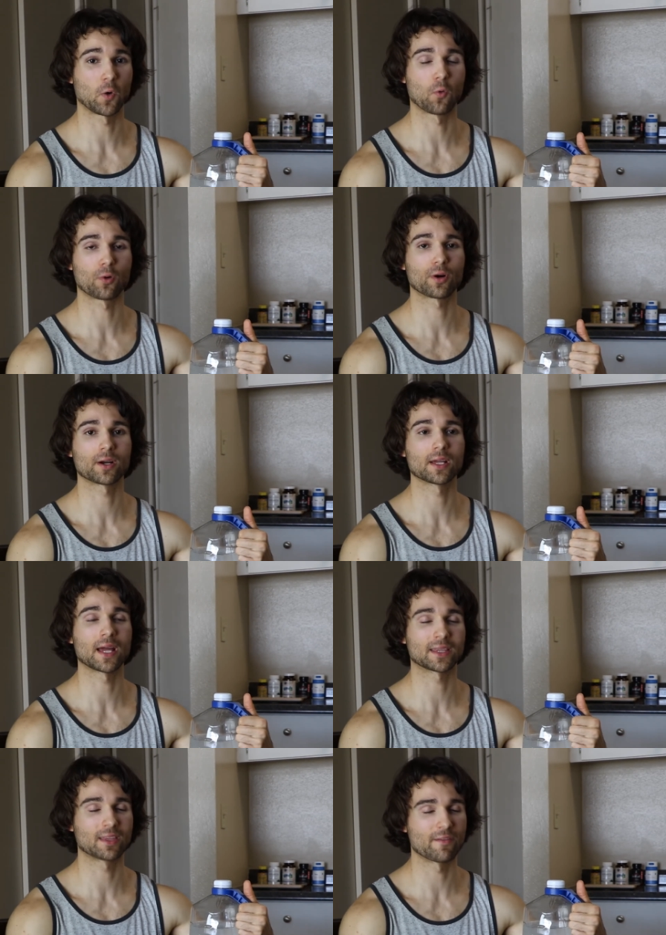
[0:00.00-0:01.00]
or
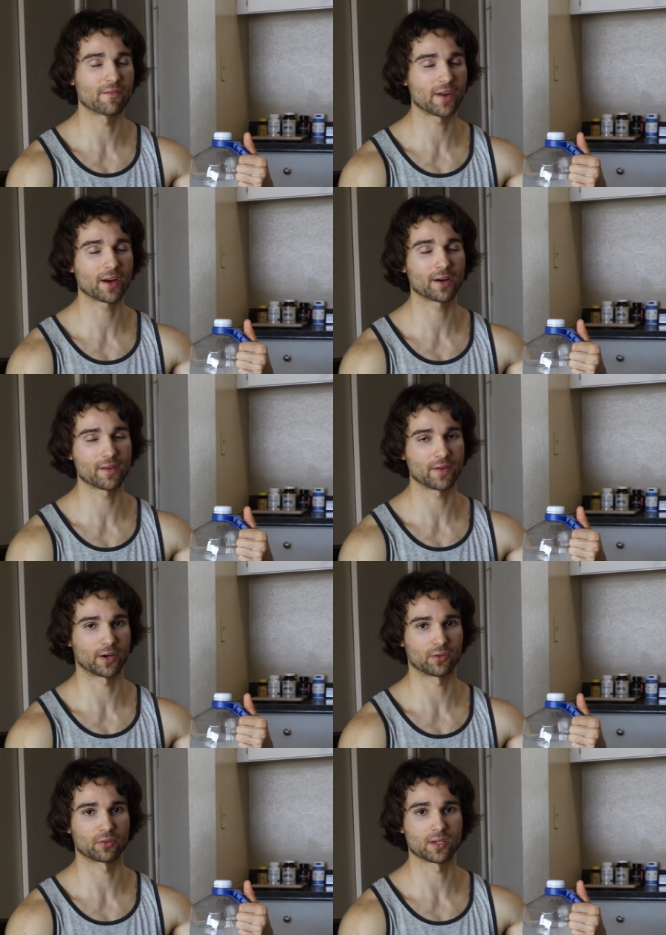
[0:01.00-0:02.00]
at the very,
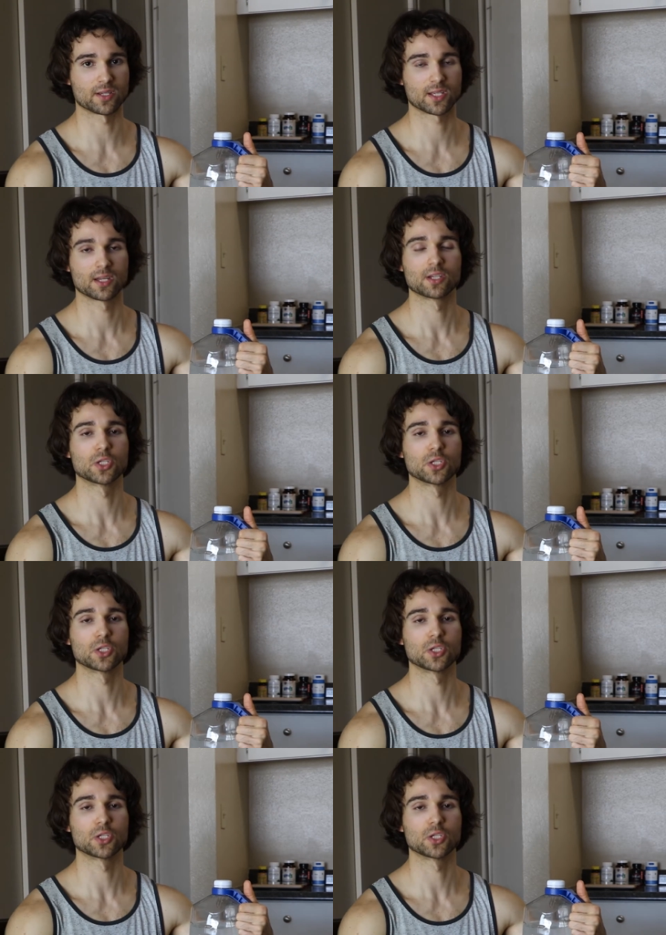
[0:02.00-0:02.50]
very least,